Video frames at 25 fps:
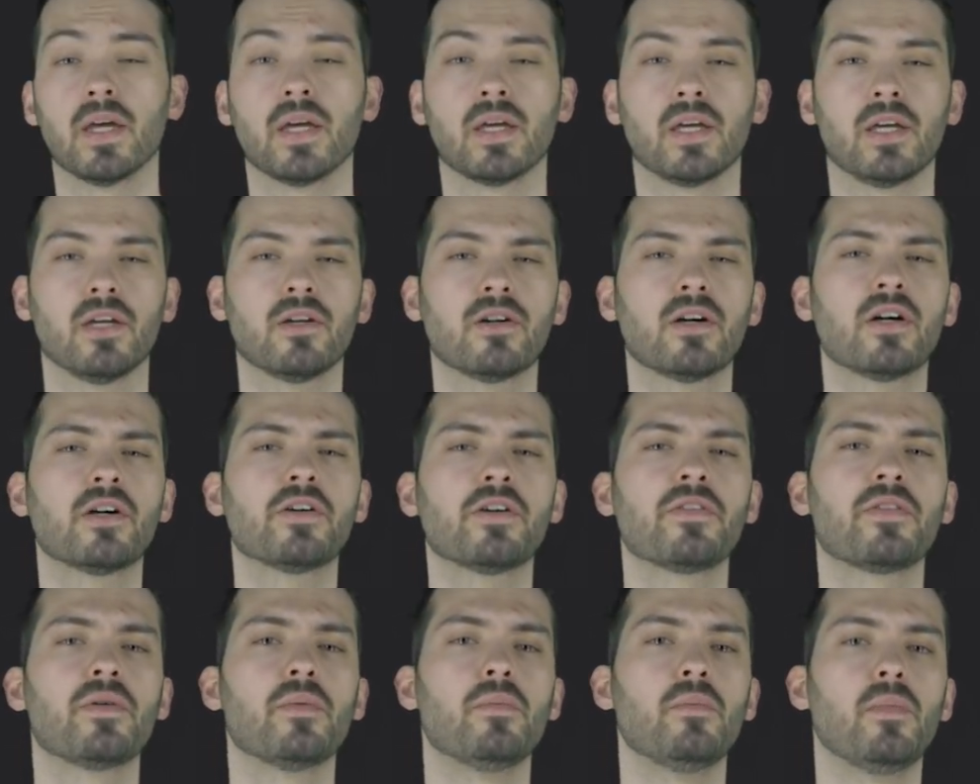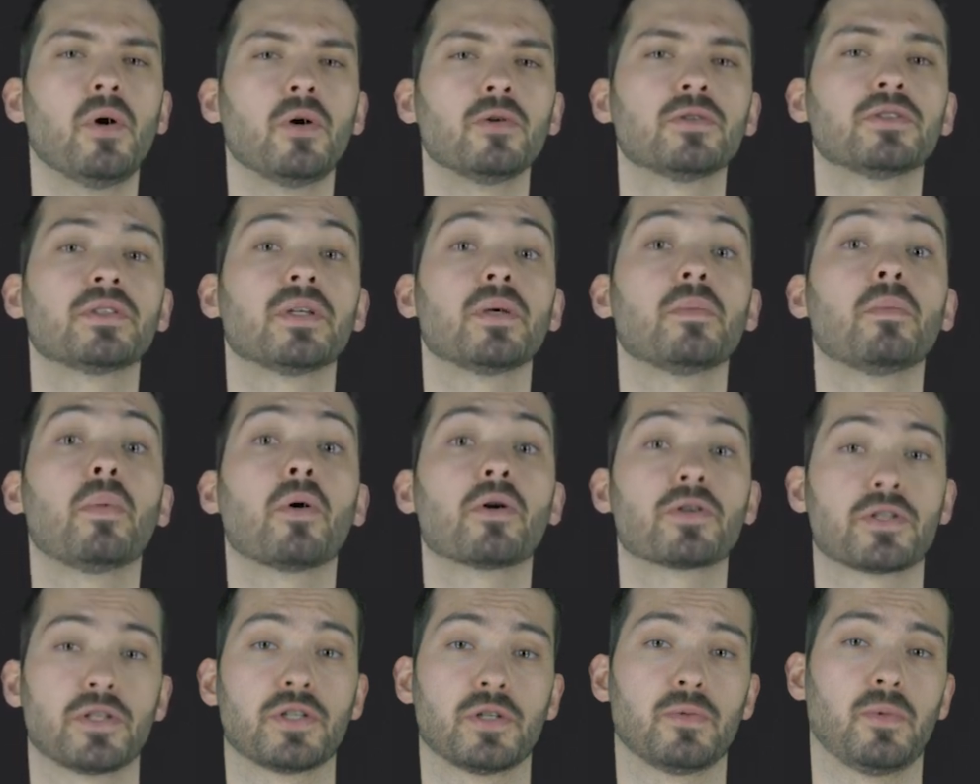Here are the most
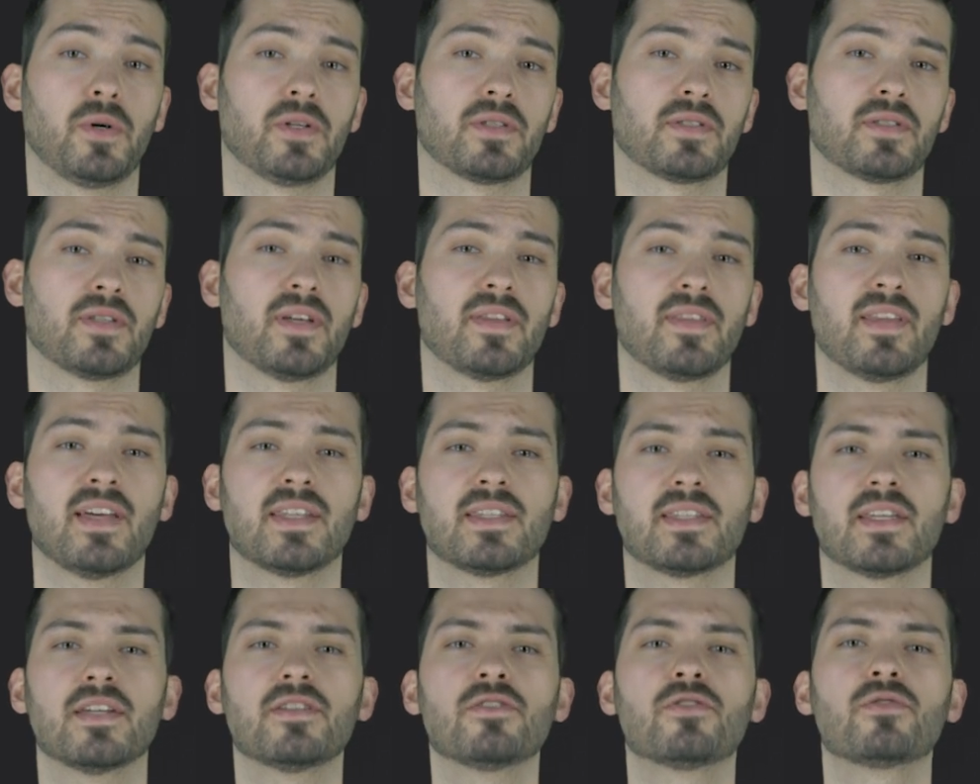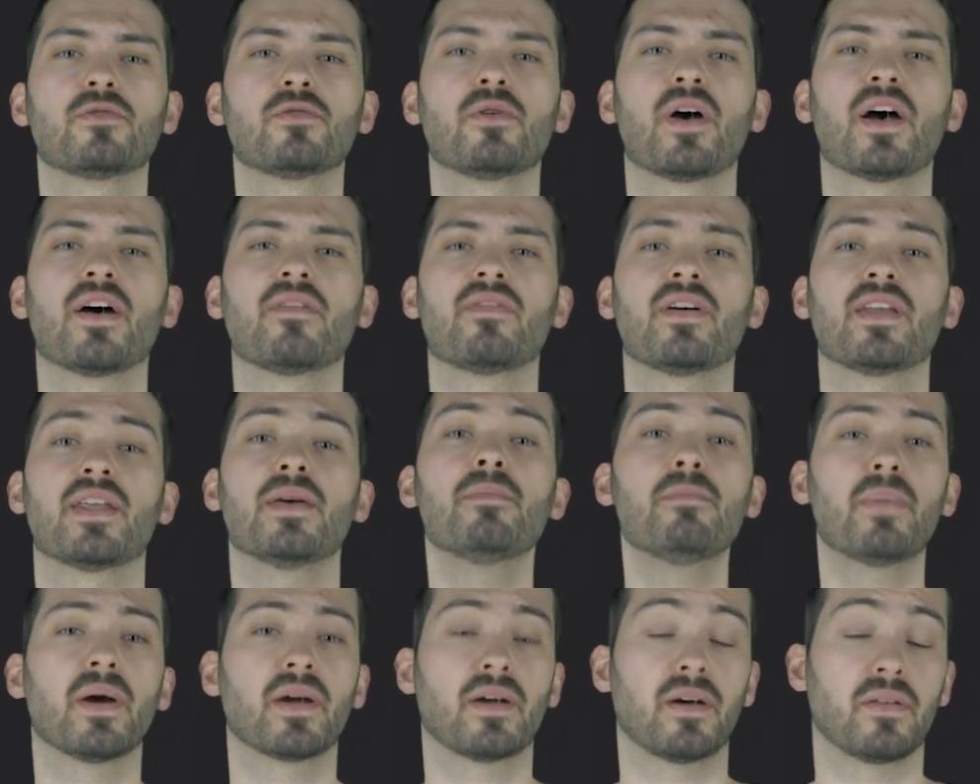important ones that tend to have an
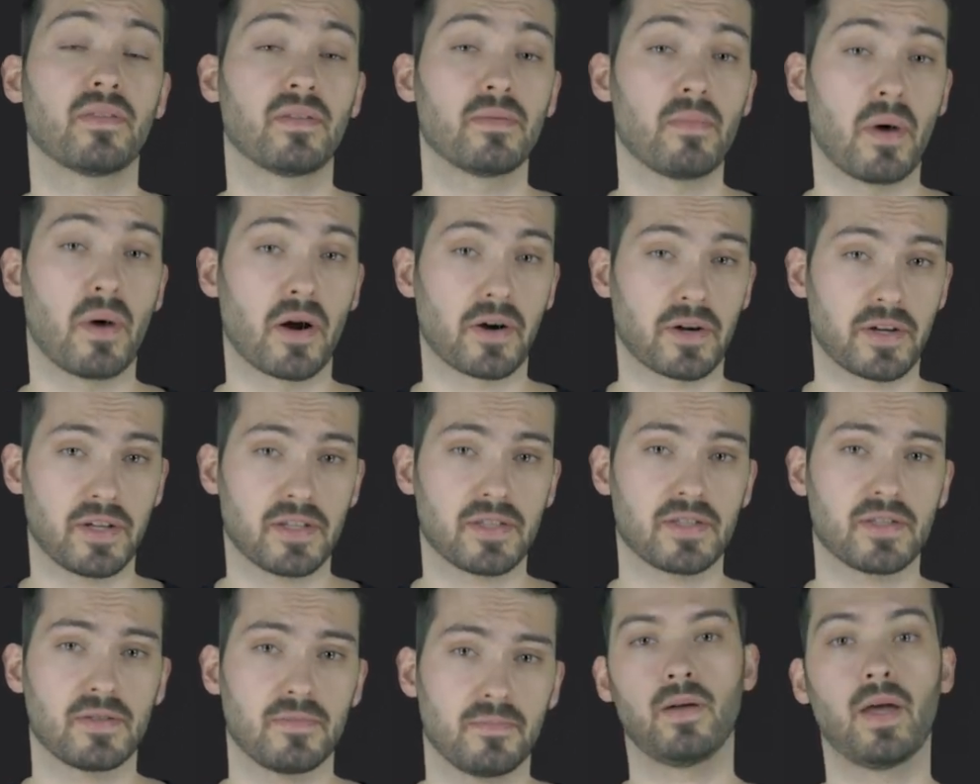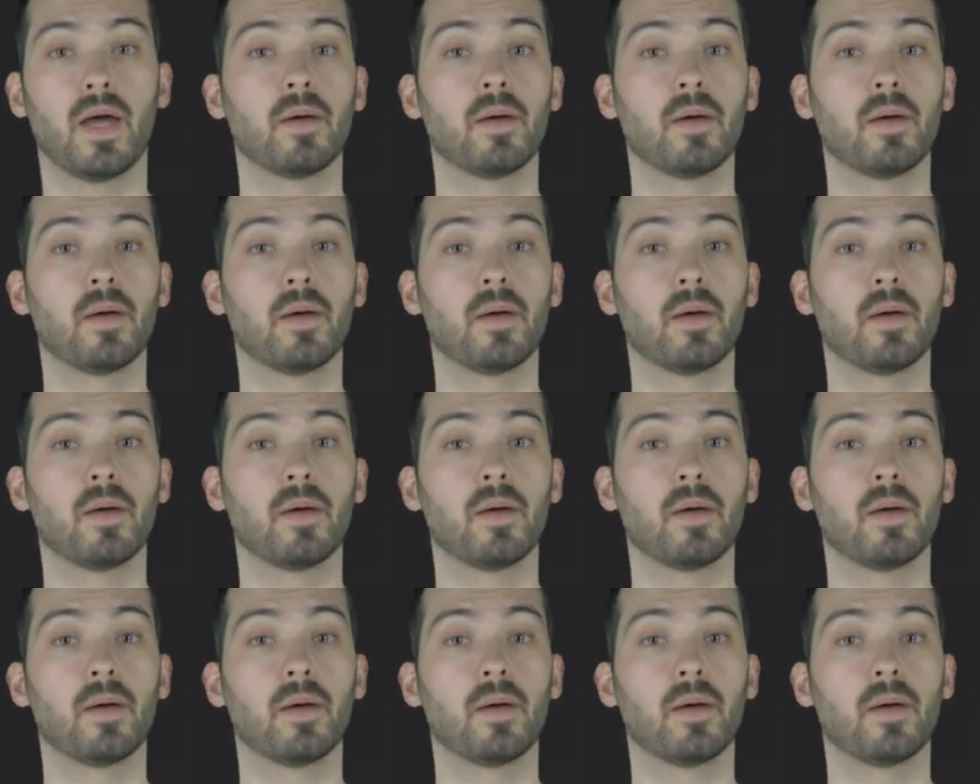impact on the markets.